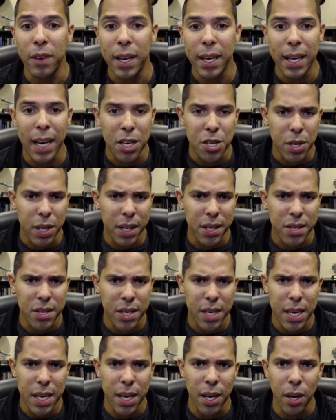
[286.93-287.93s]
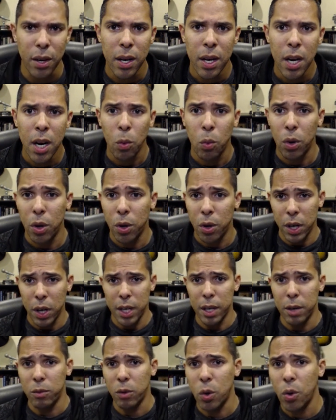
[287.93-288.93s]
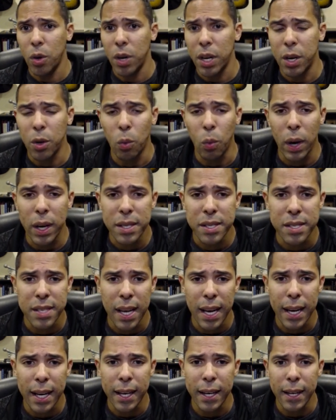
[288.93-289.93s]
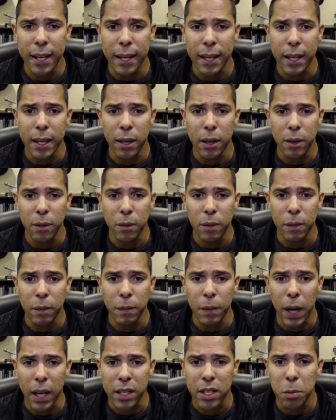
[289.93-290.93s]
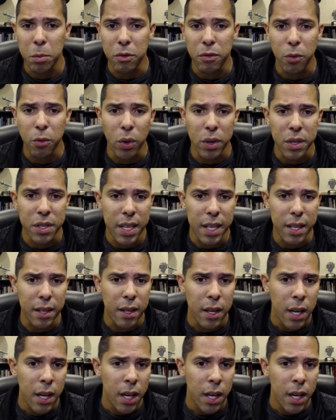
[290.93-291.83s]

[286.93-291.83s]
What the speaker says: And as you can see here, we're recording here Wednesday, October 14th.